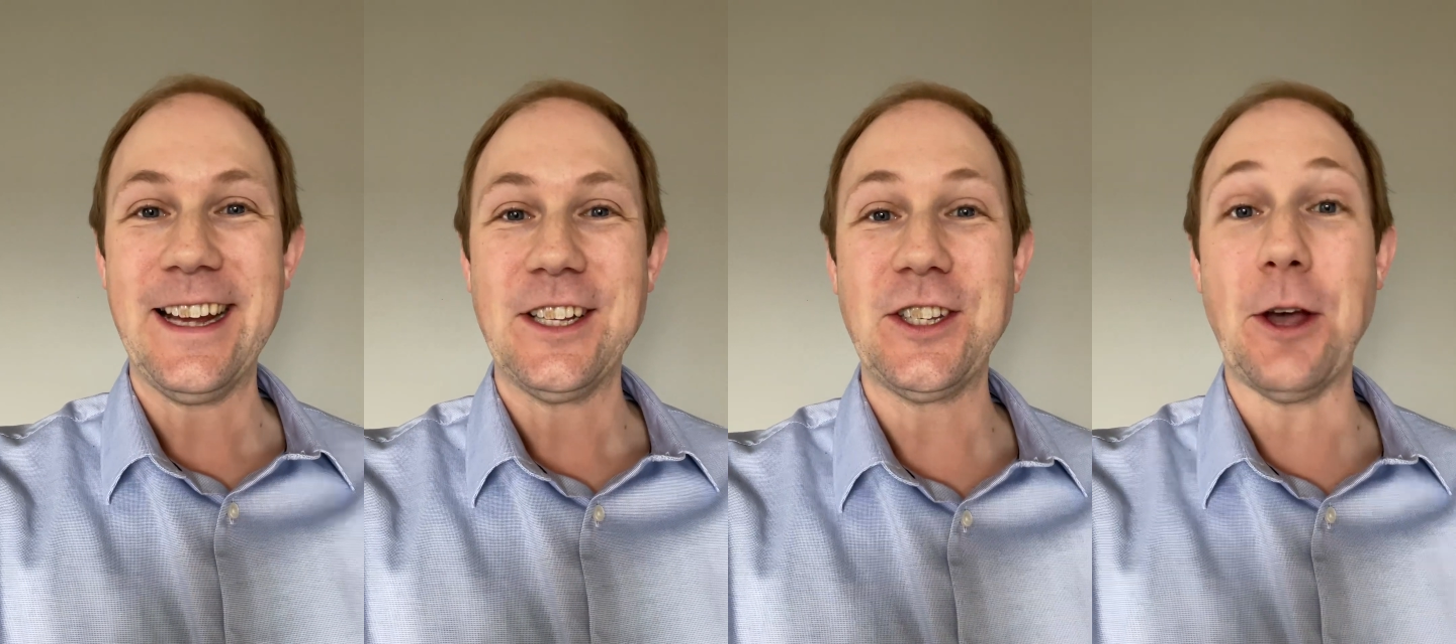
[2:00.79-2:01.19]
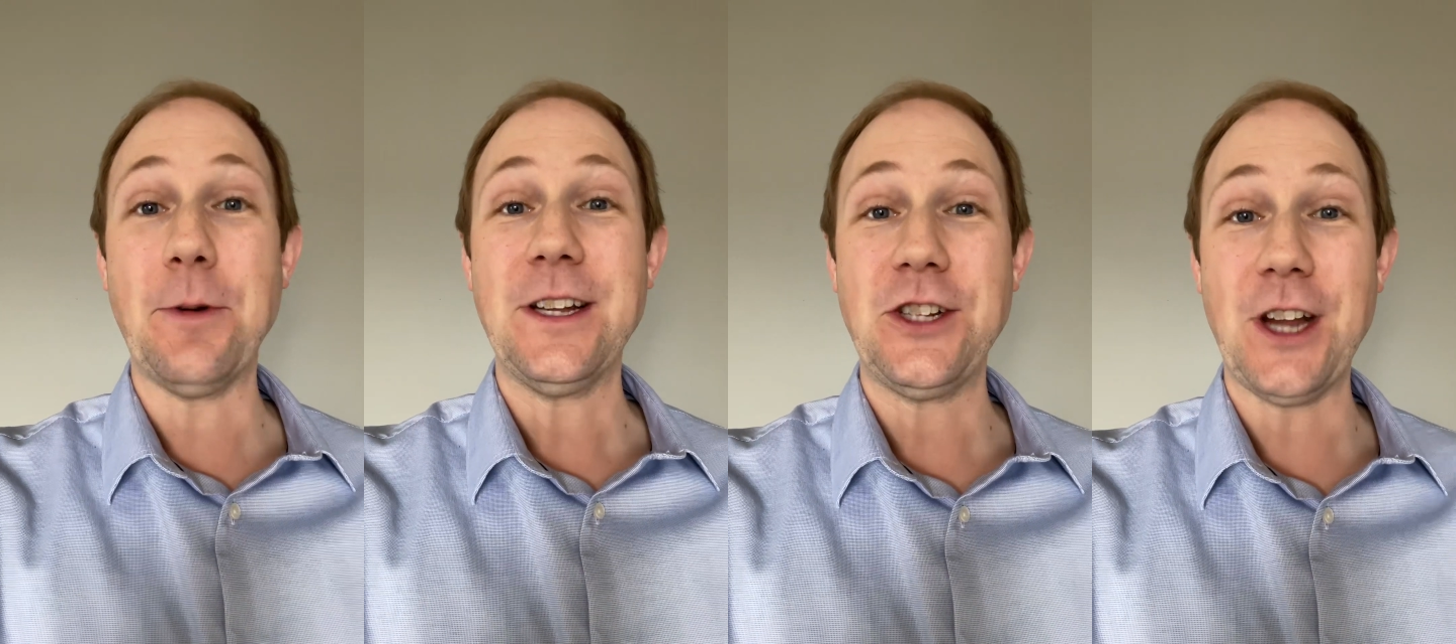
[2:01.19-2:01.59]

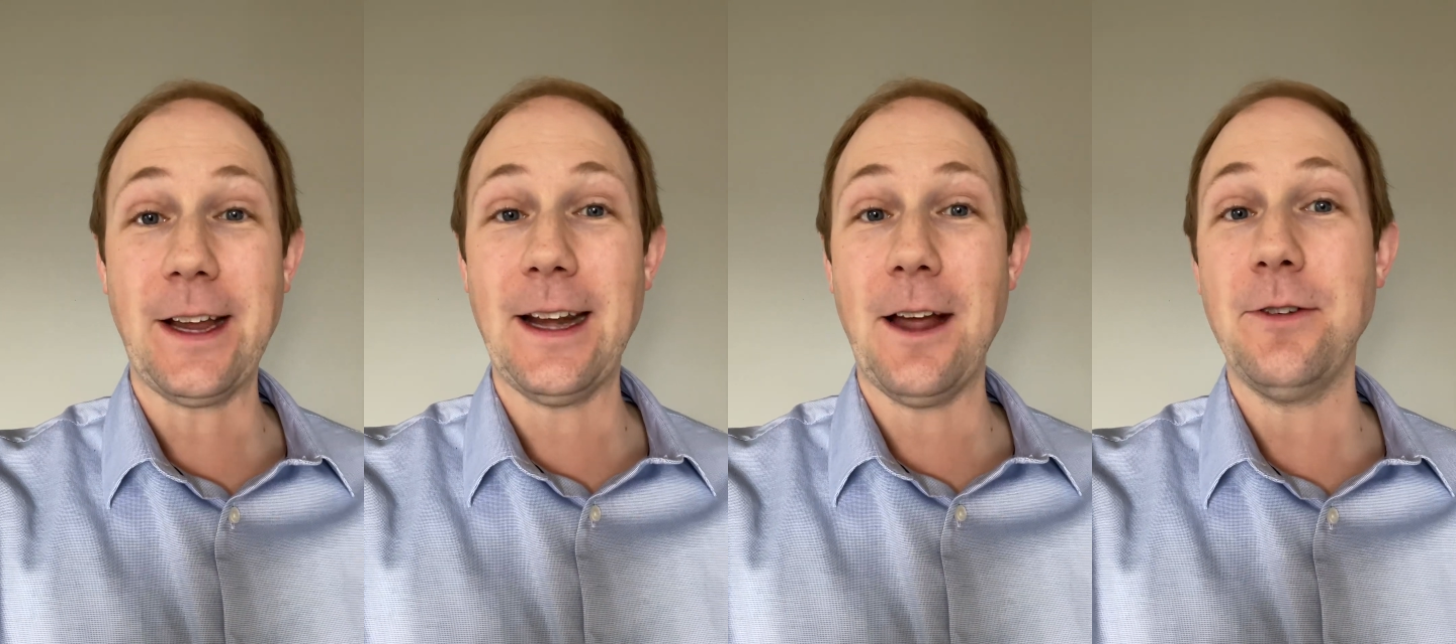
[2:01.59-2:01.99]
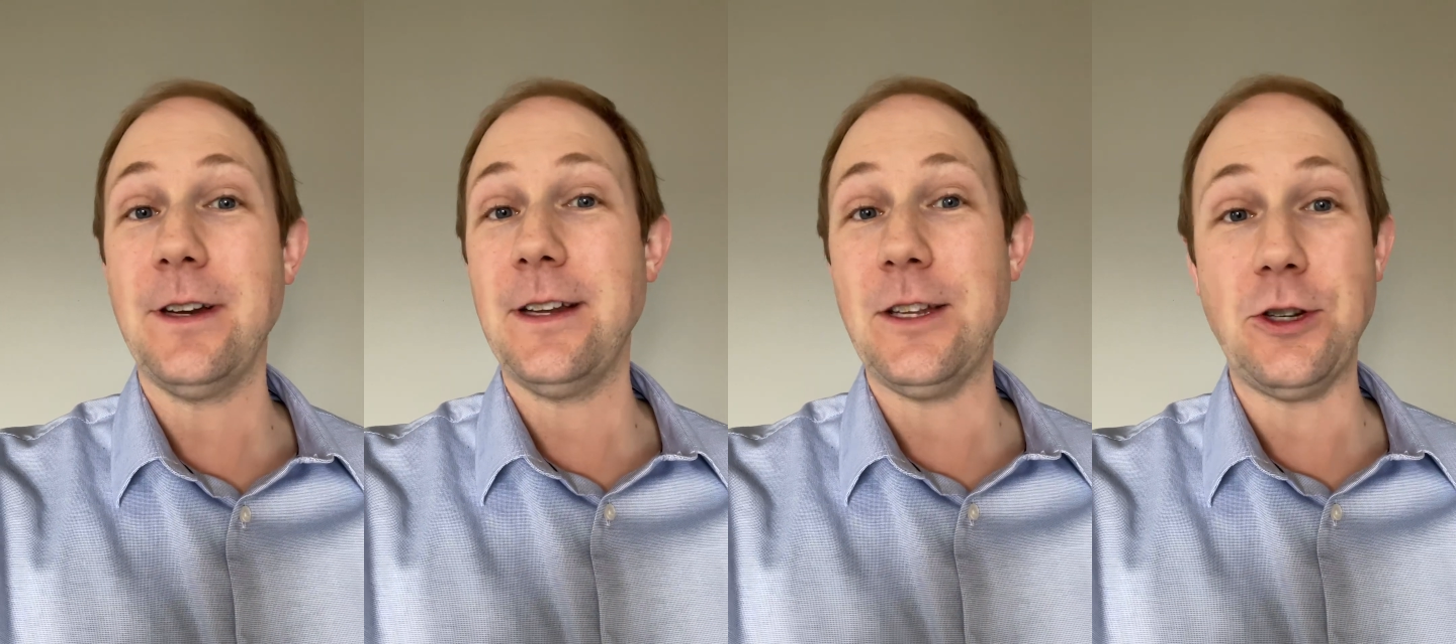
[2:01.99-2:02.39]
So check it
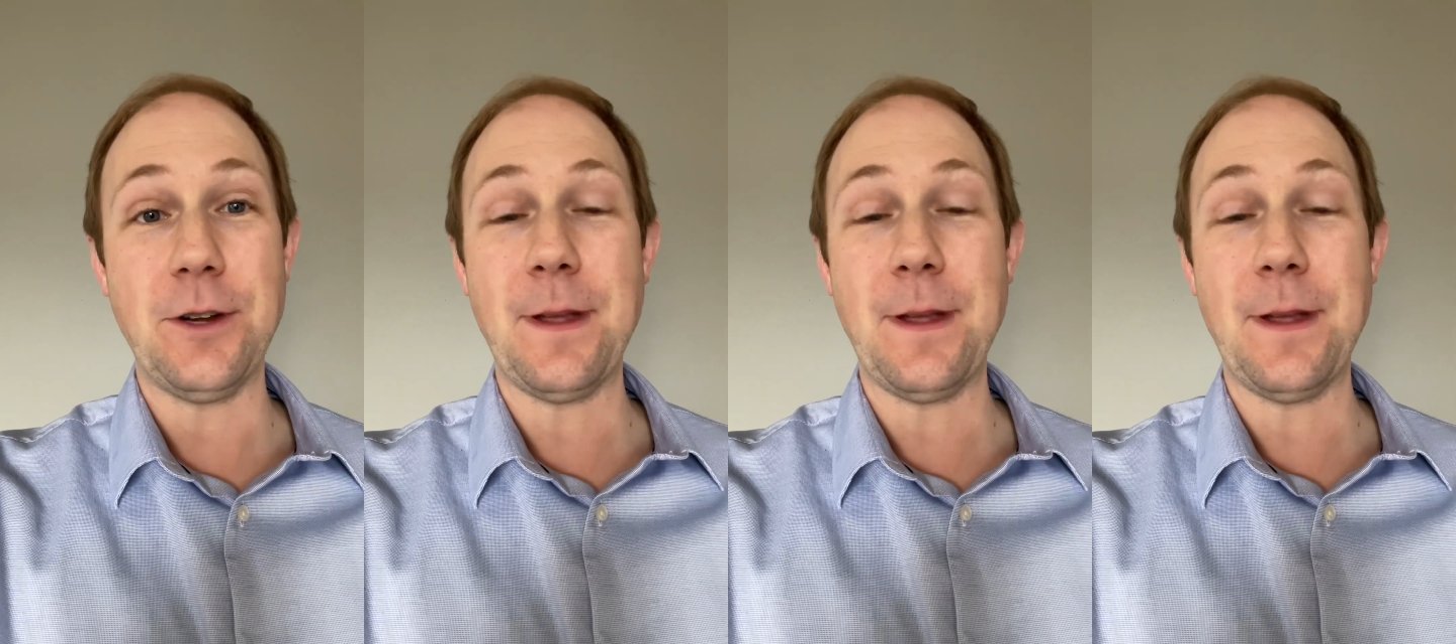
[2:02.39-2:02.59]
out. You should be